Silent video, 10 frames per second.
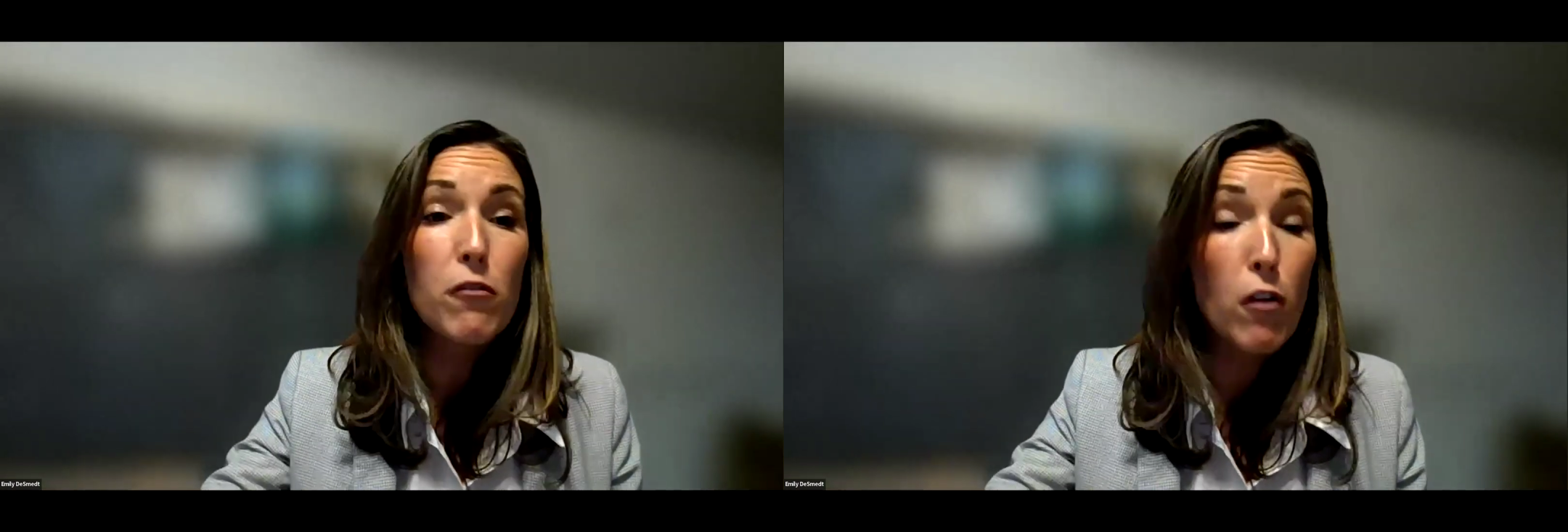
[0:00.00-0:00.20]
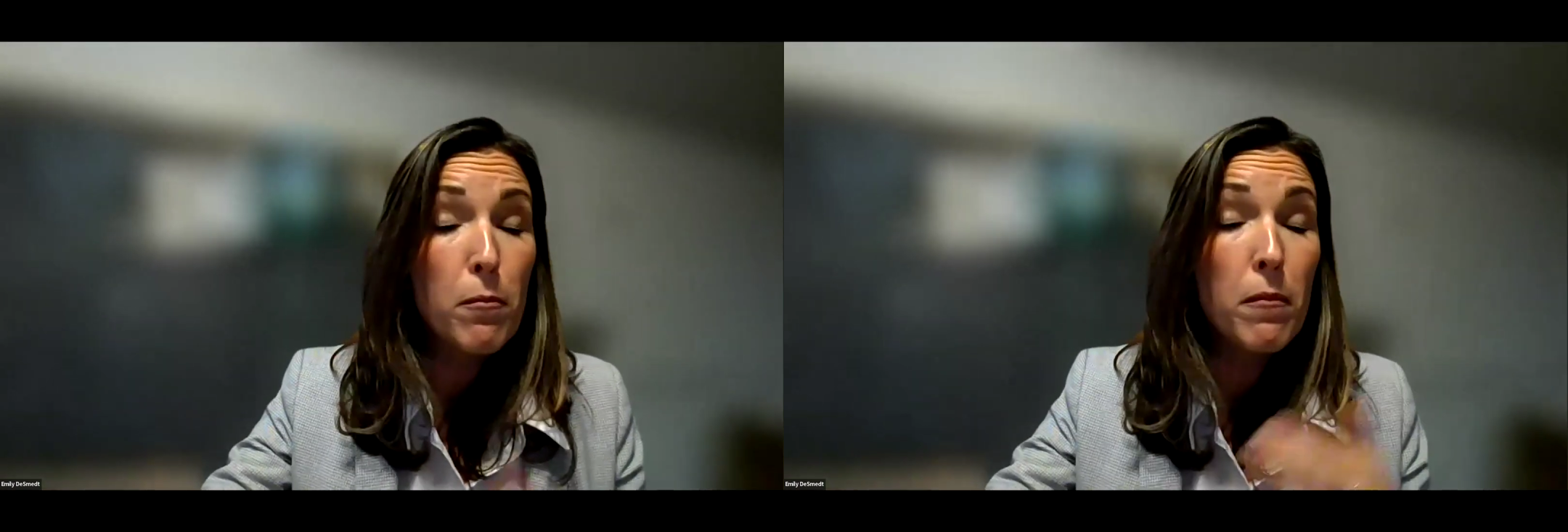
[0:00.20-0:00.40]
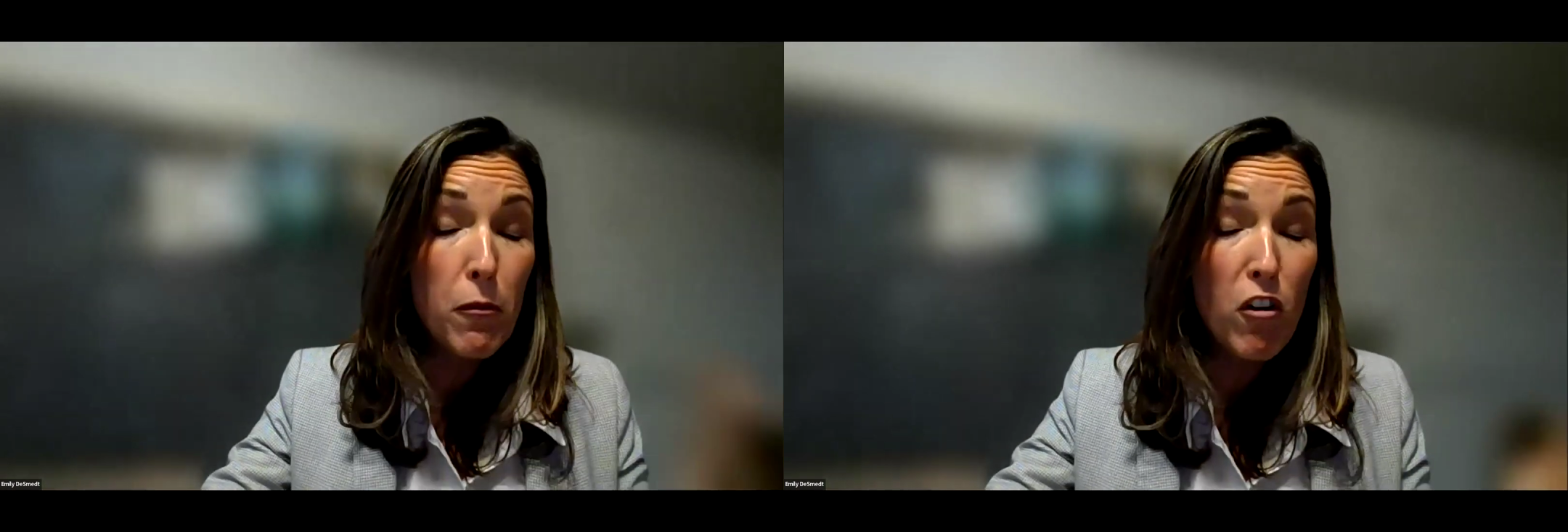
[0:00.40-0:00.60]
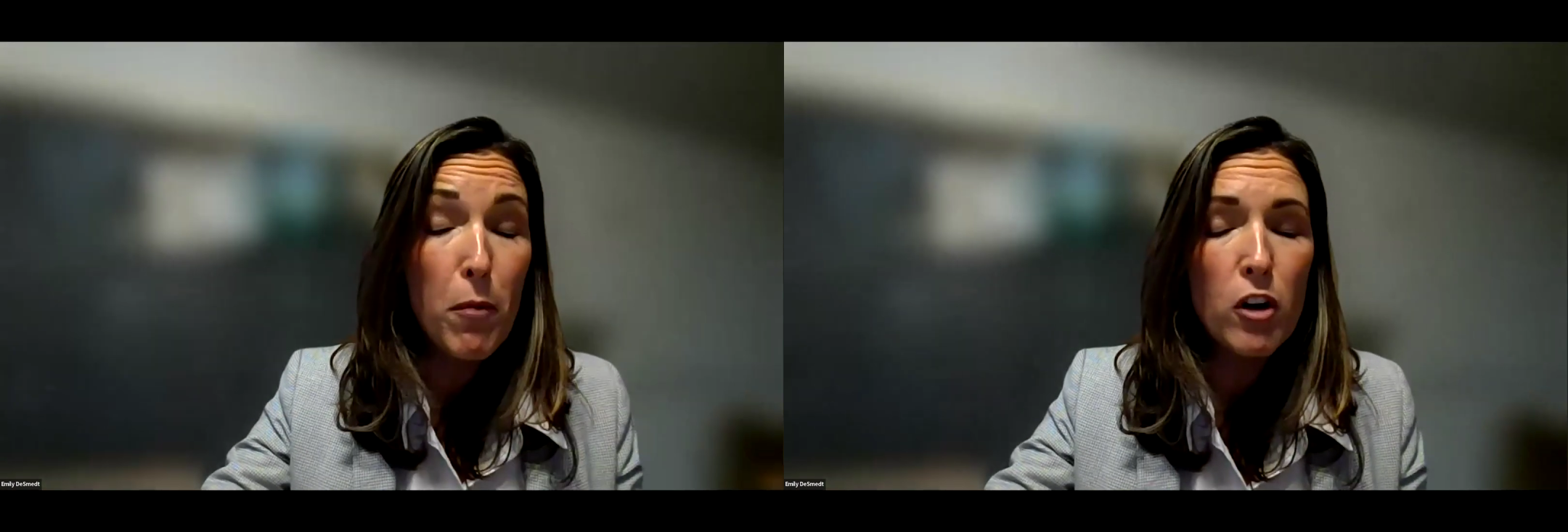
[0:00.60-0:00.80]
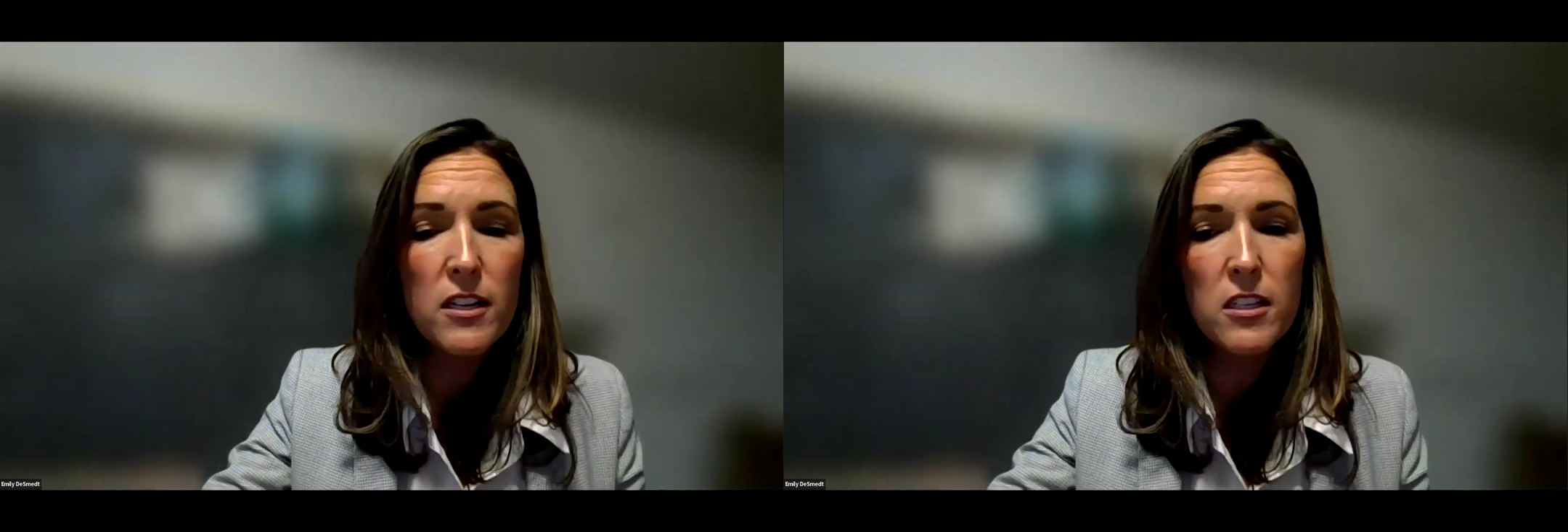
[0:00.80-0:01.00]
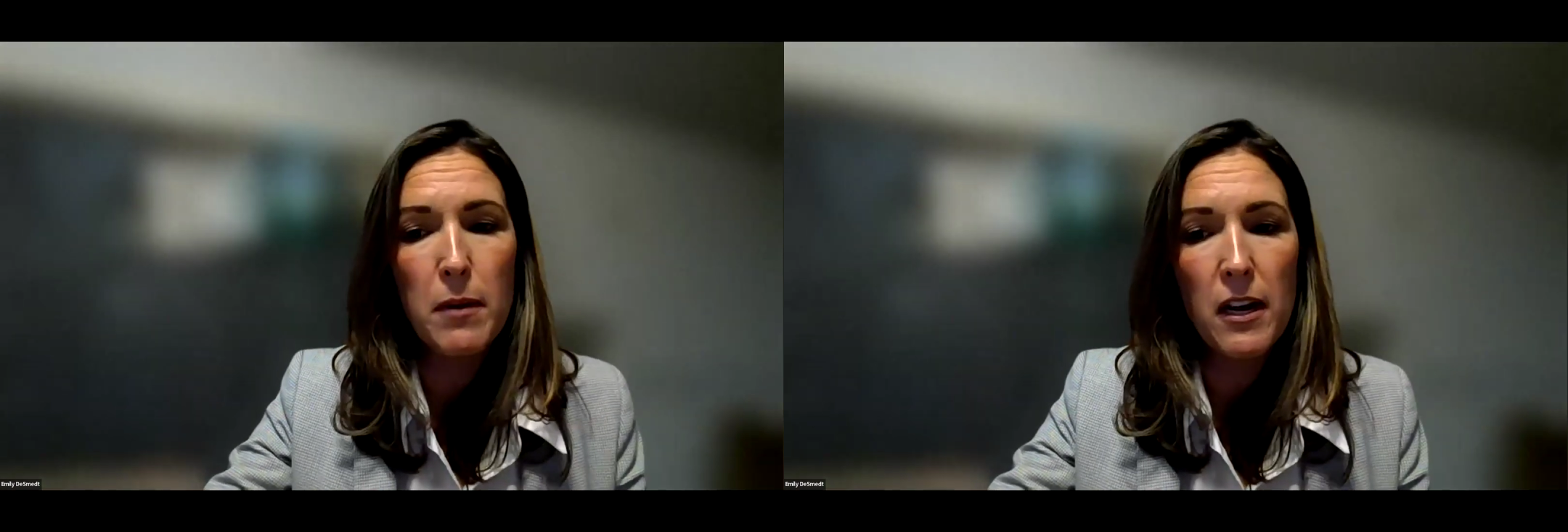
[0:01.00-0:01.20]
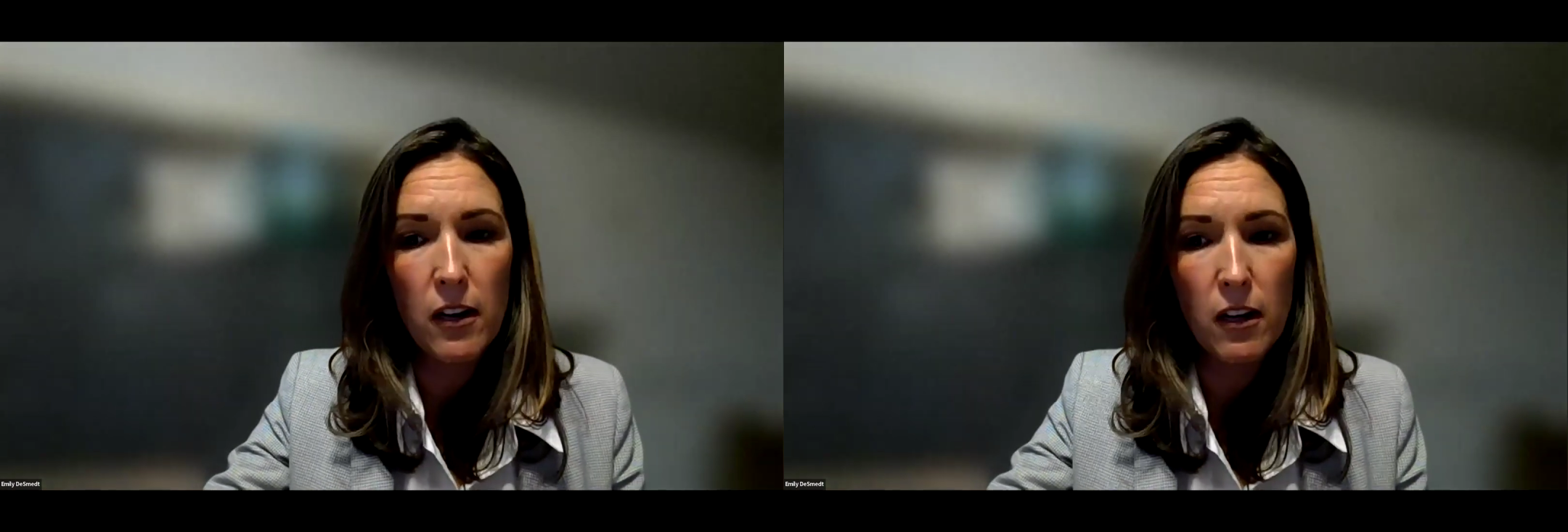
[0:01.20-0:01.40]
from participating